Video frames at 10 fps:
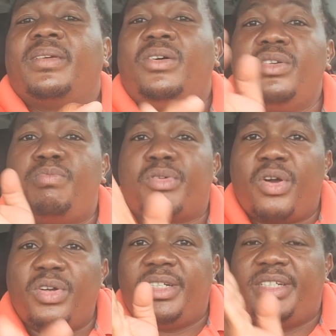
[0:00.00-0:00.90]
on
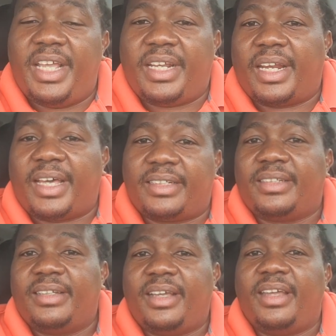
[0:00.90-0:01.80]
broad daylight,
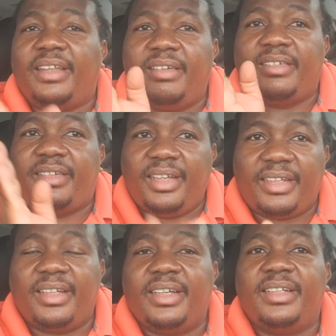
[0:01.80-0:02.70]
and you're
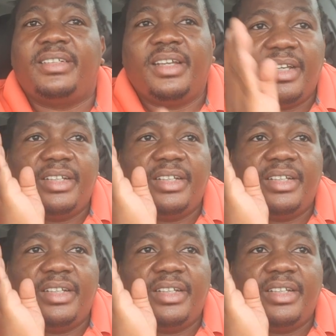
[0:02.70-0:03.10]
taking it